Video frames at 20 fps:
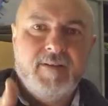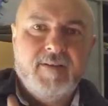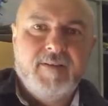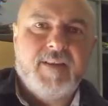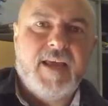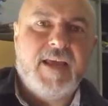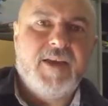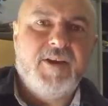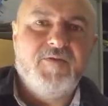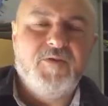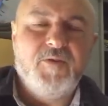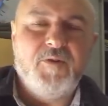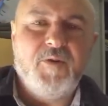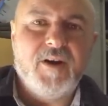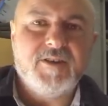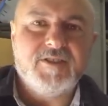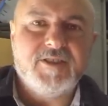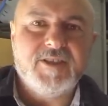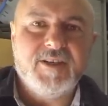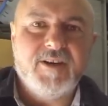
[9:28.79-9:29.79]
thank you for
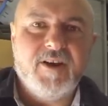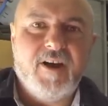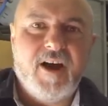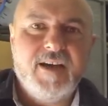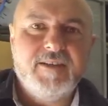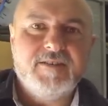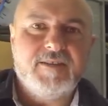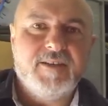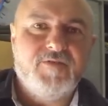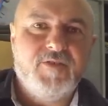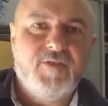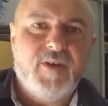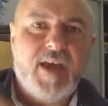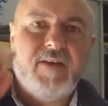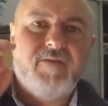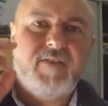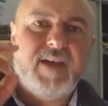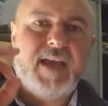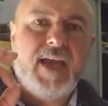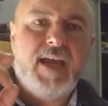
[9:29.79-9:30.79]
watching, guys. If you
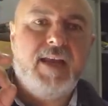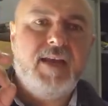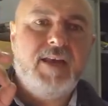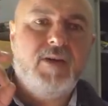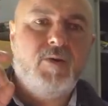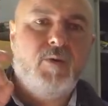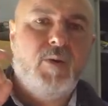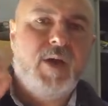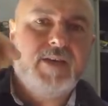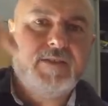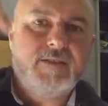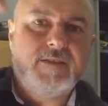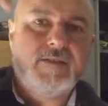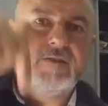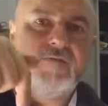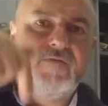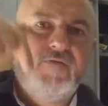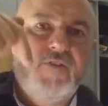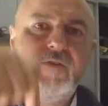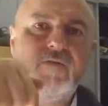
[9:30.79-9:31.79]
have any
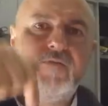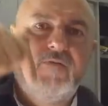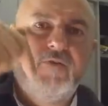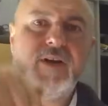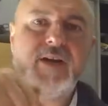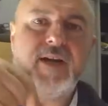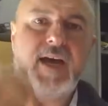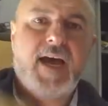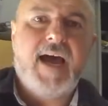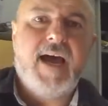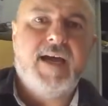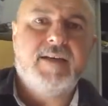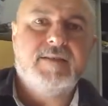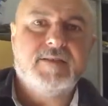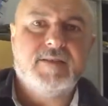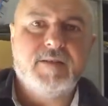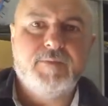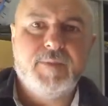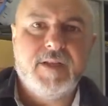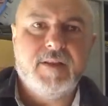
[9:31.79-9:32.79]
questions, feel free to
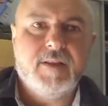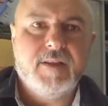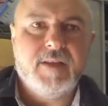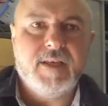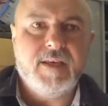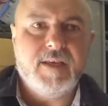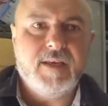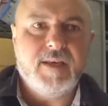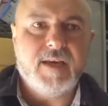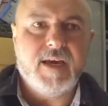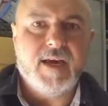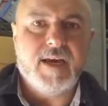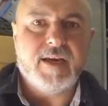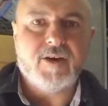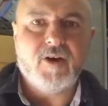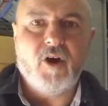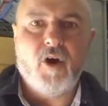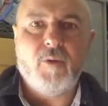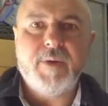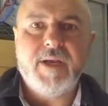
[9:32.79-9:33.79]
ask them in the
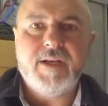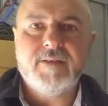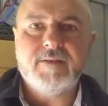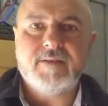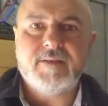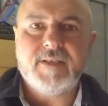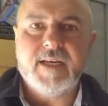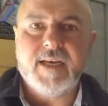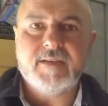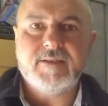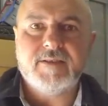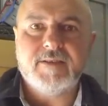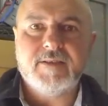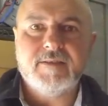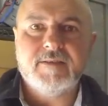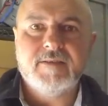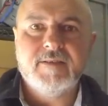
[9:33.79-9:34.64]
comments section.